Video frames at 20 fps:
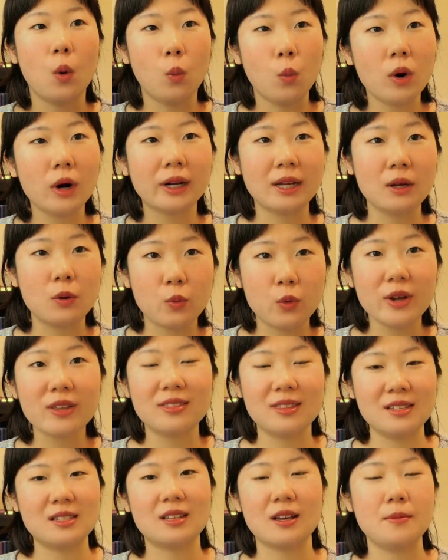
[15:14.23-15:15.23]
working with
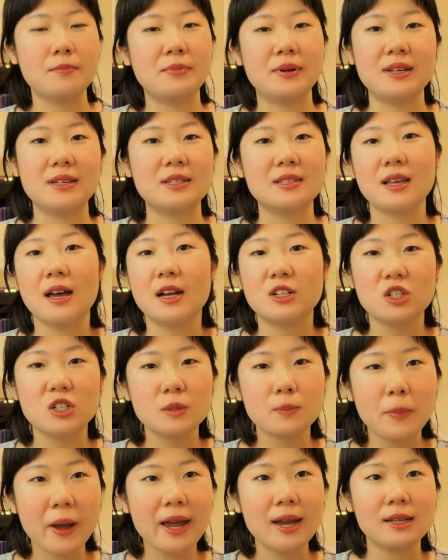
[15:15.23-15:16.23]
these companies.
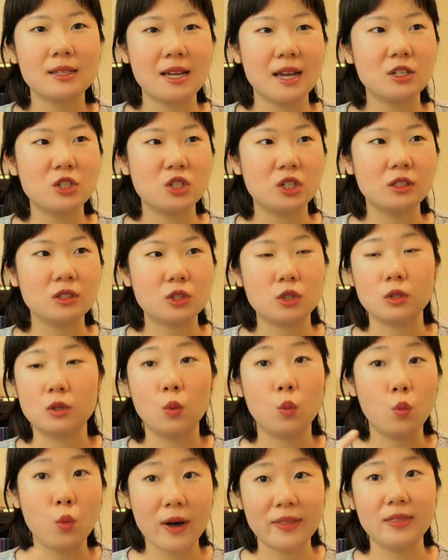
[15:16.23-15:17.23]
Just pay attention to
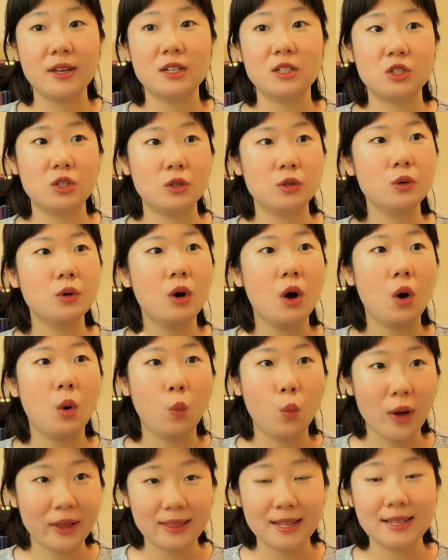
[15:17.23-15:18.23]
what they do,
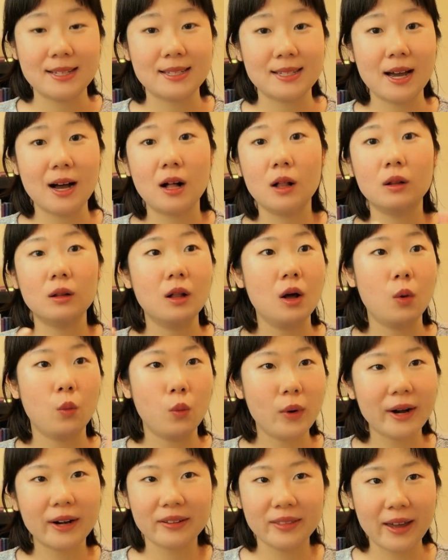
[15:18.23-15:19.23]
what they sell,
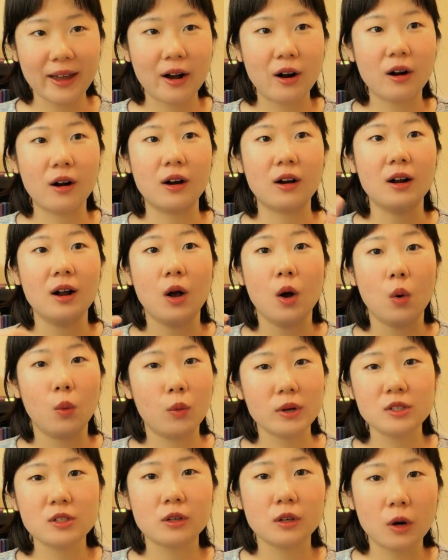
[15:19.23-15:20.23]
where they are,
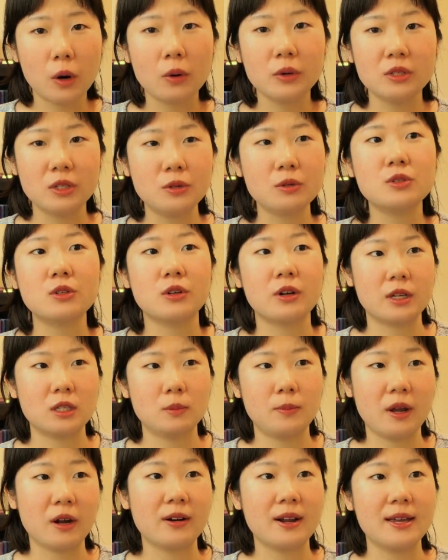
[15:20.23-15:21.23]
what's your own user
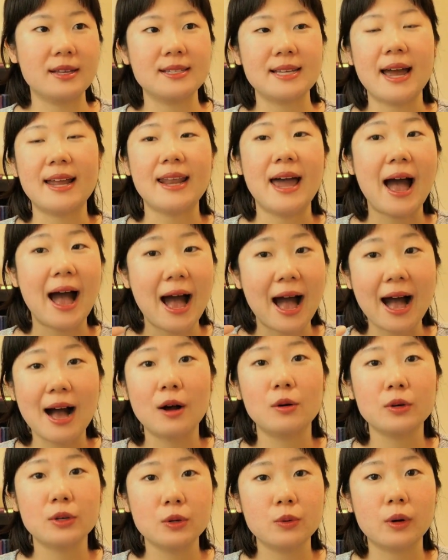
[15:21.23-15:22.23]
experience, and
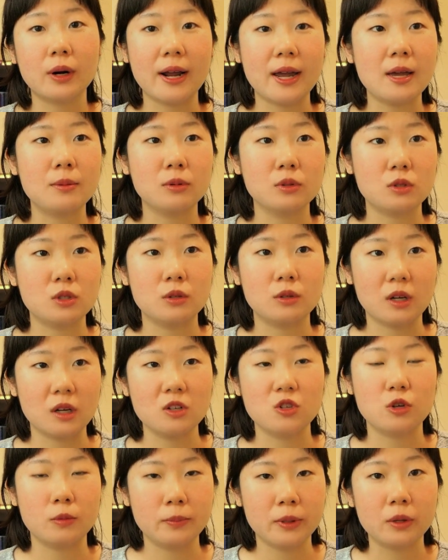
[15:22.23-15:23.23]
how you are able to
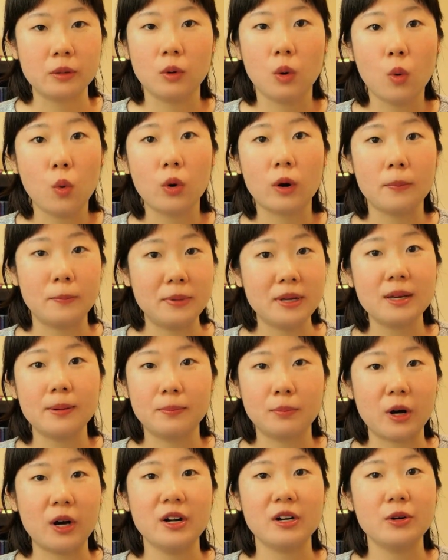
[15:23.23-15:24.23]
contribute or be a
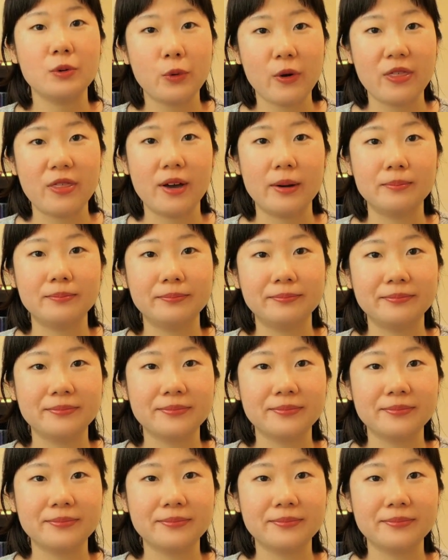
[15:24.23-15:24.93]
partner with them.